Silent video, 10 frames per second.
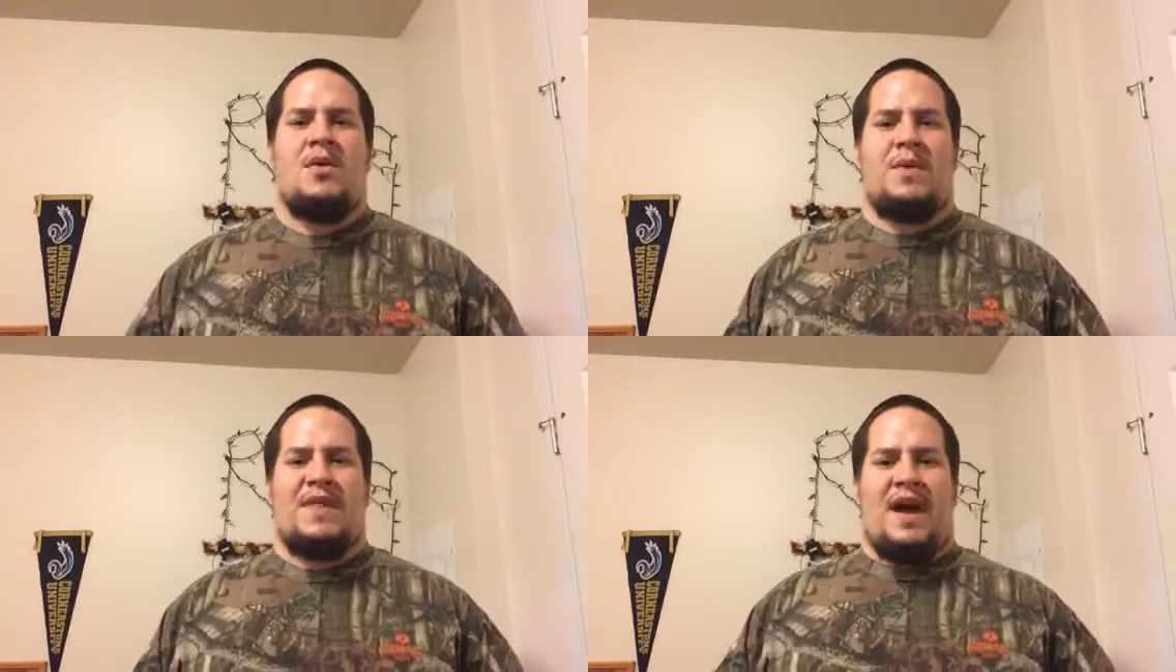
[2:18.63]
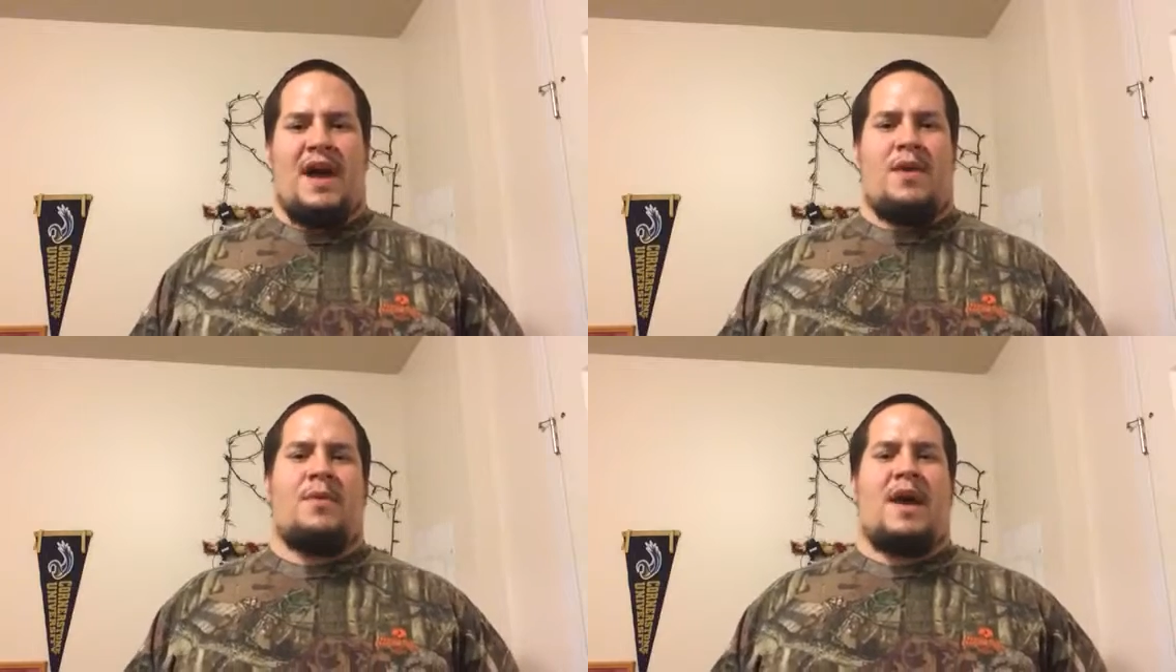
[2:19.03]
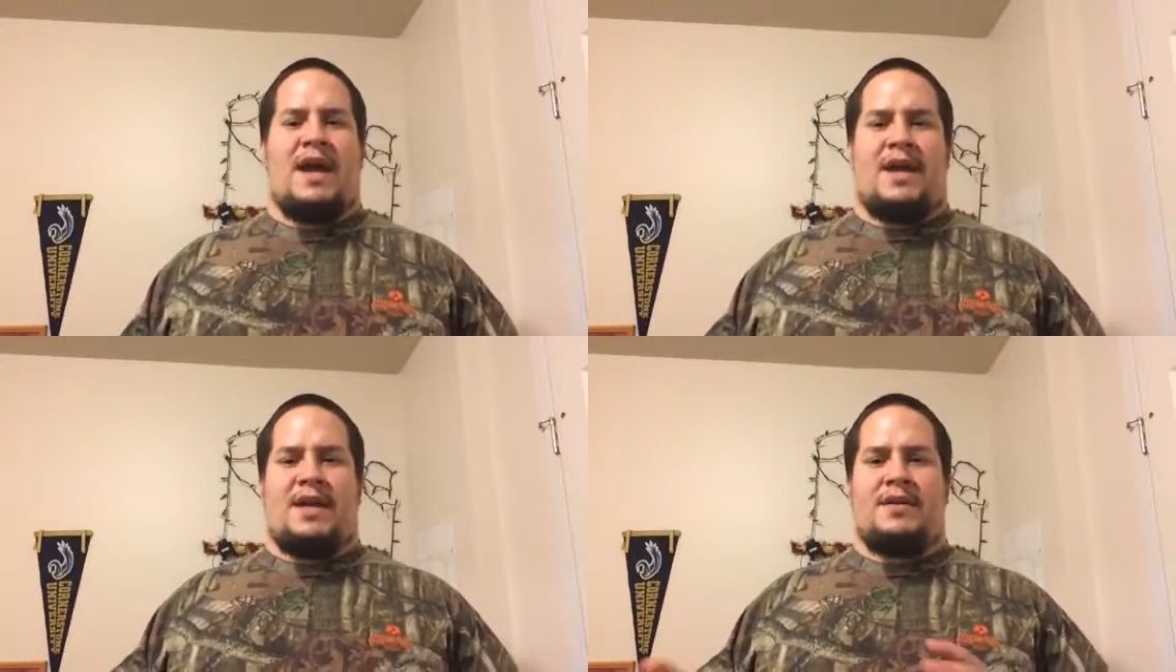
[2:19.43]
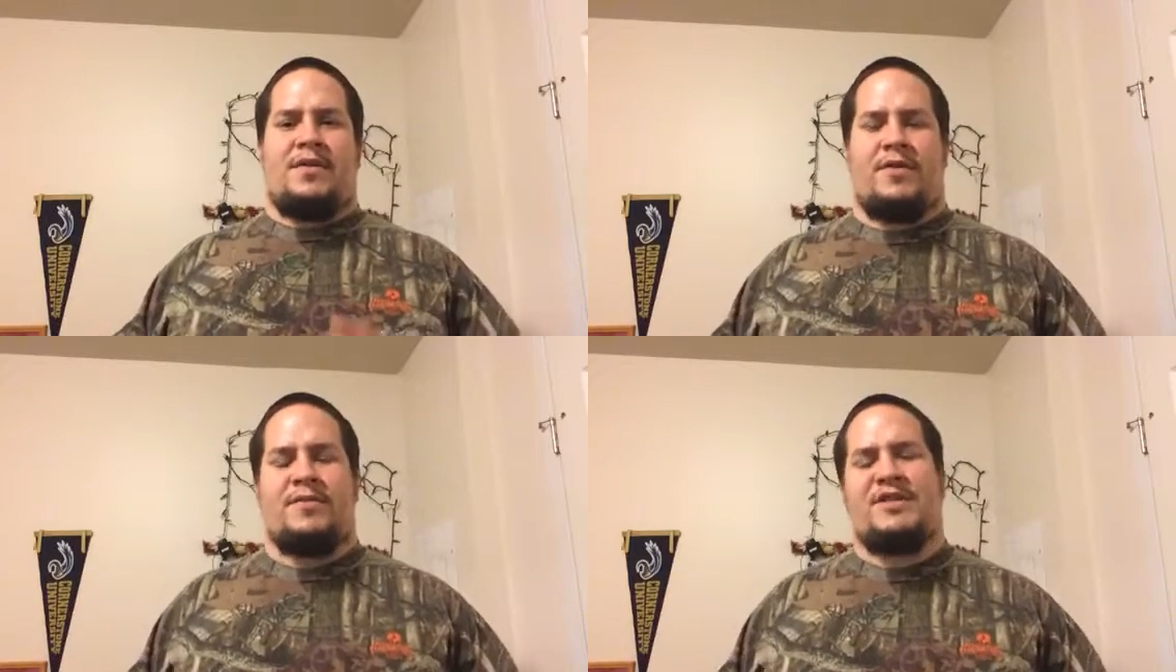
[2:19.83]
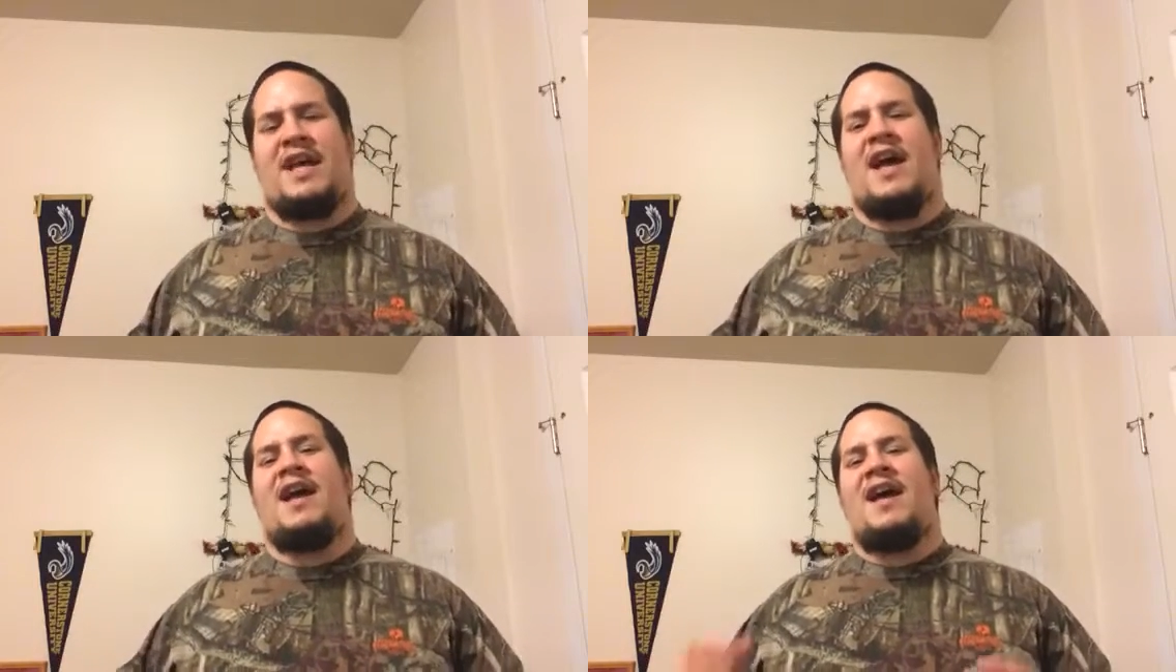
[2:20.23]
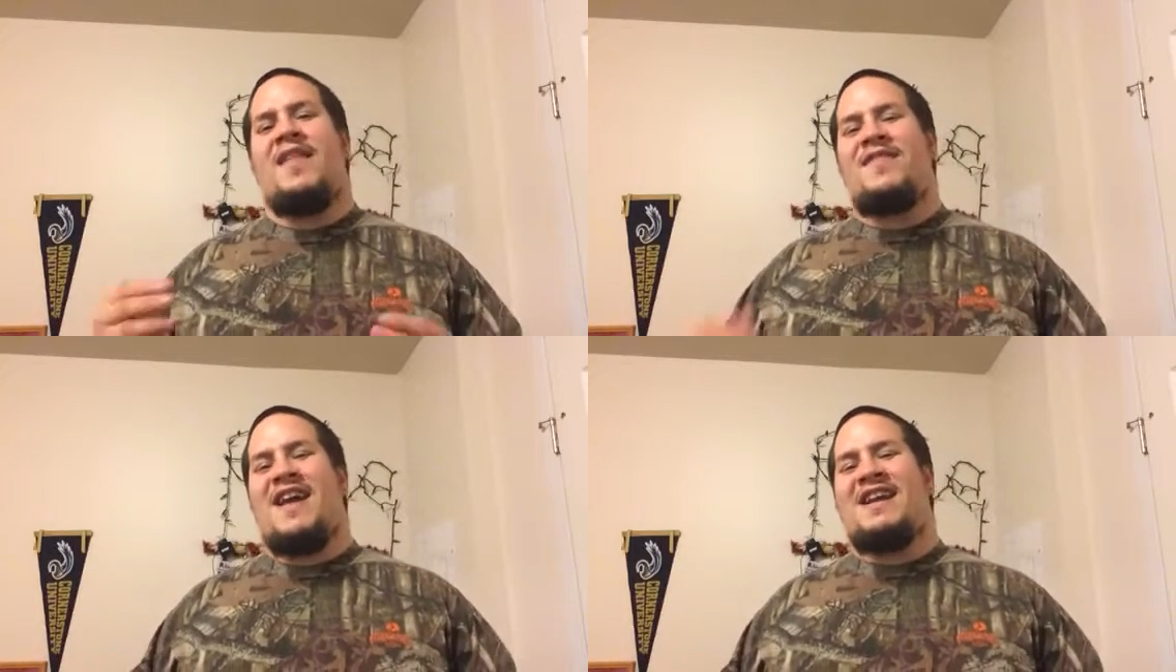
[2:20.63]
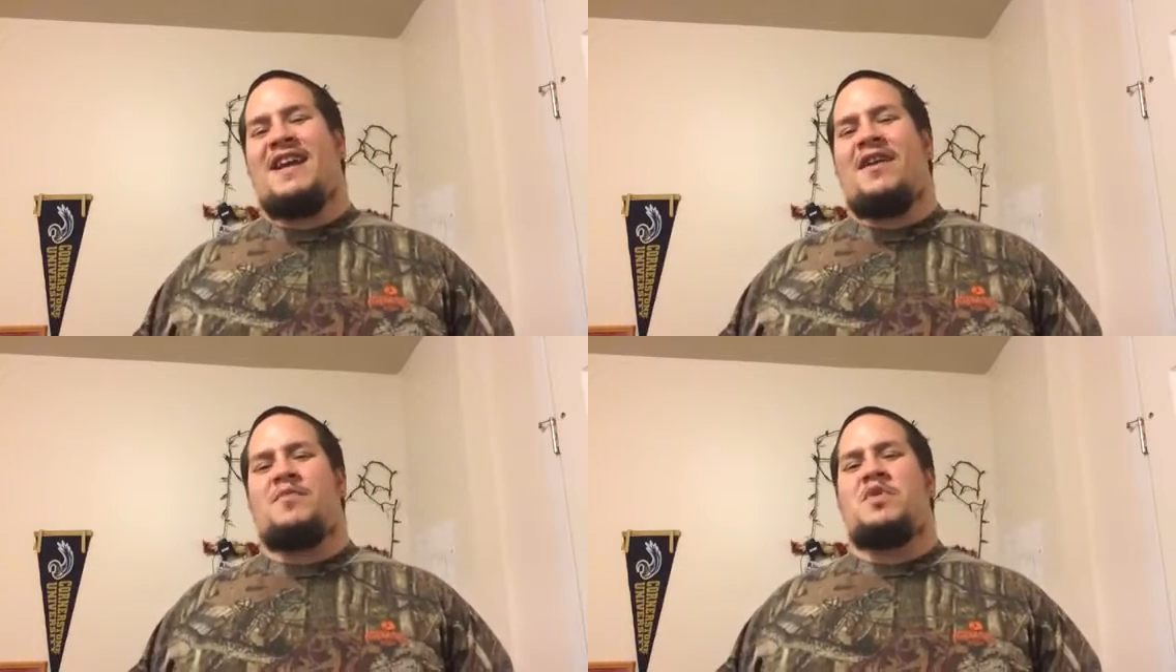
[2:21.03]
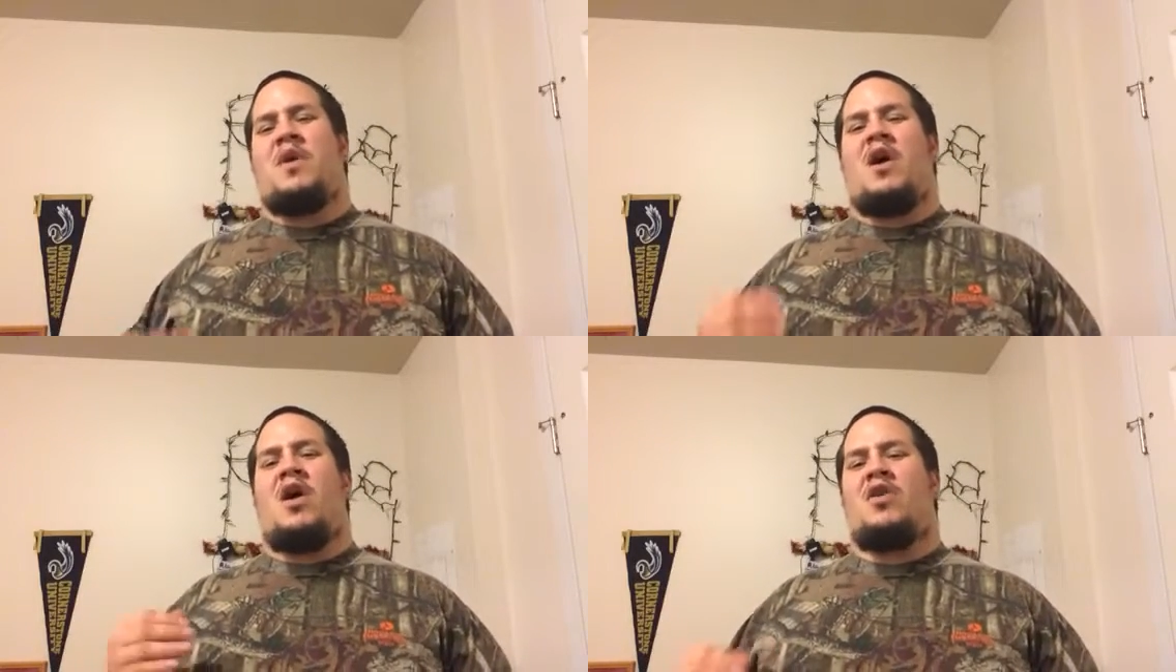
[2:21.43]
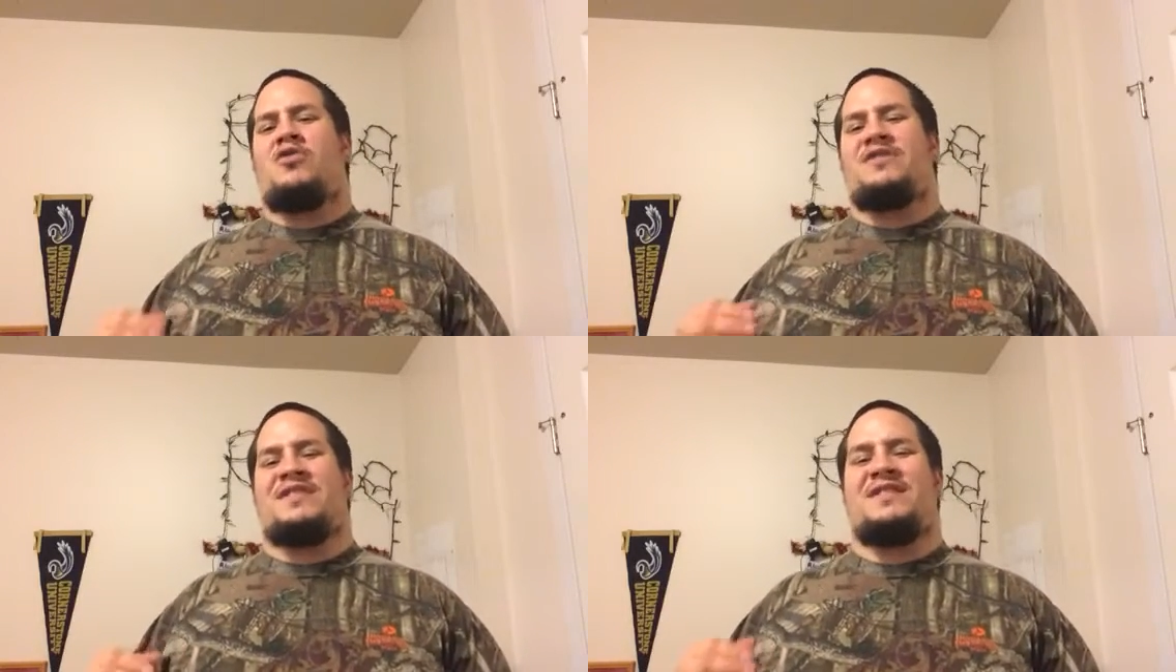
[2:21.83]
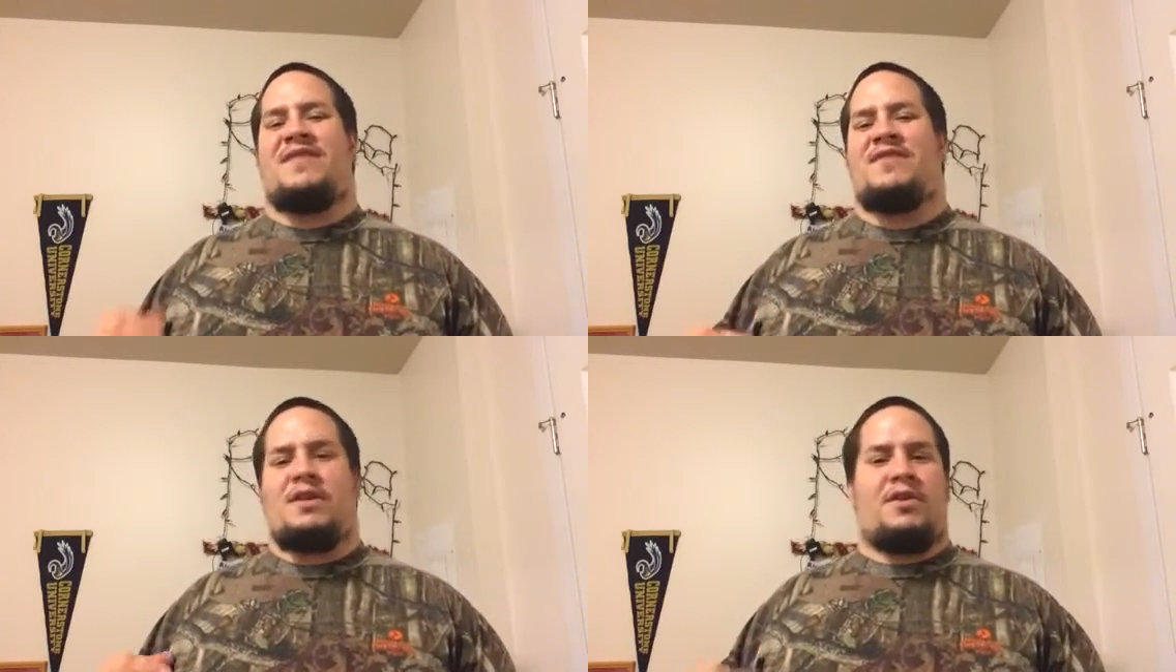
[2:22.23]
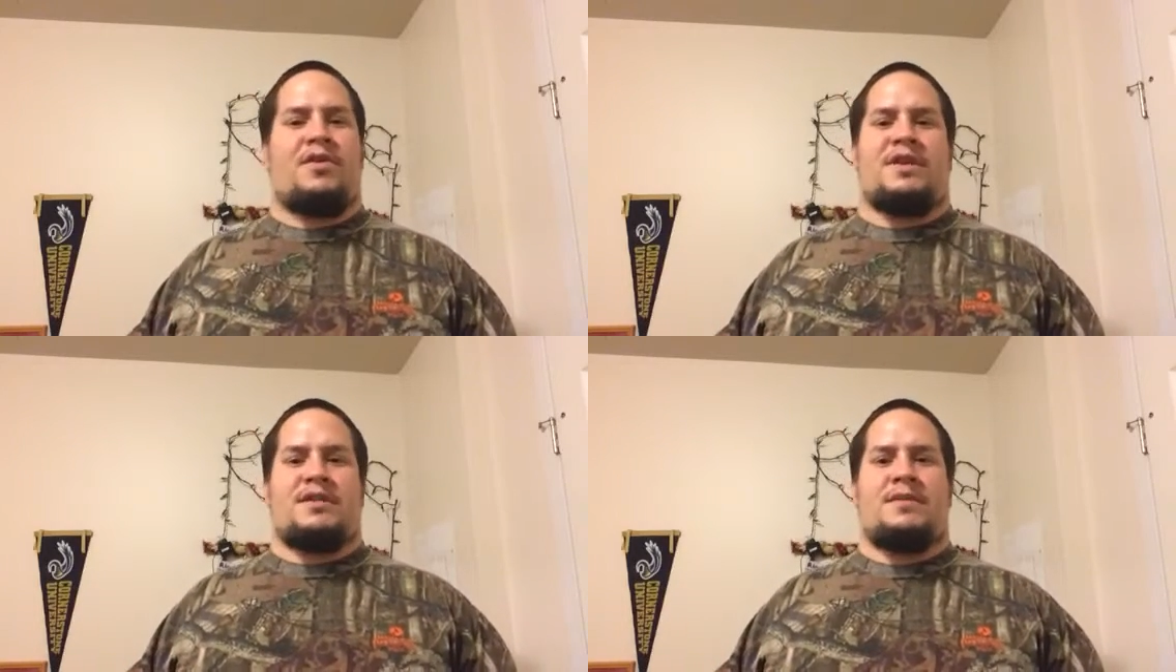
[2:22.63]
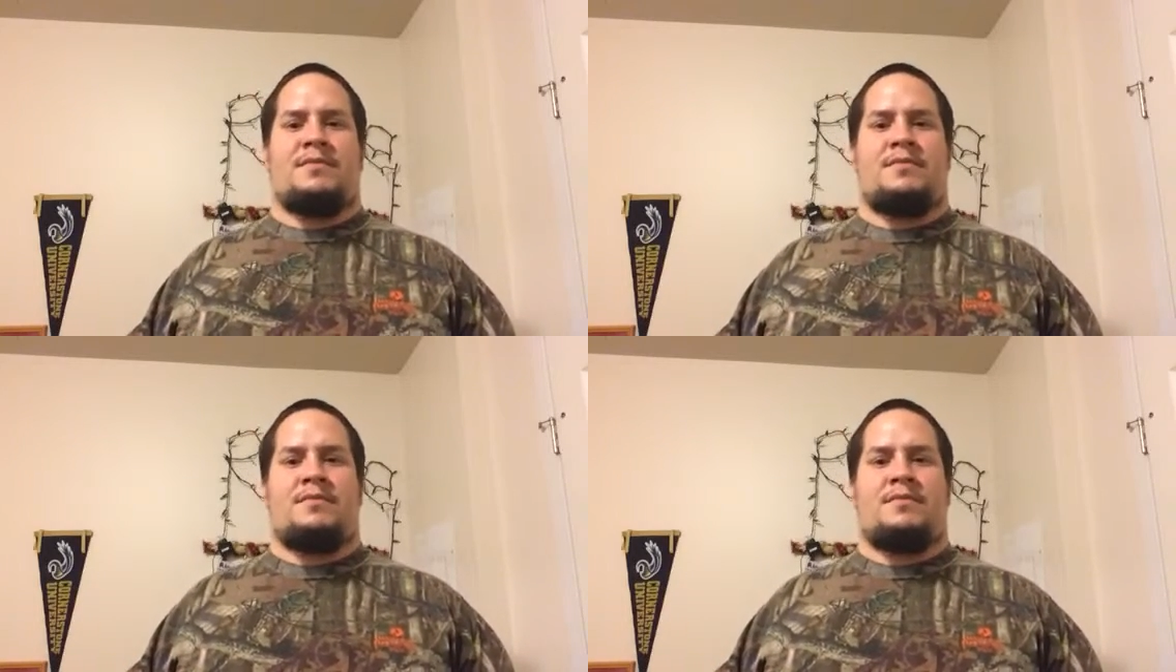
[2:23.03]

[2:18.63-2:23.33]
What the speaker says: without a thermostat, they can get up to 170 degrees.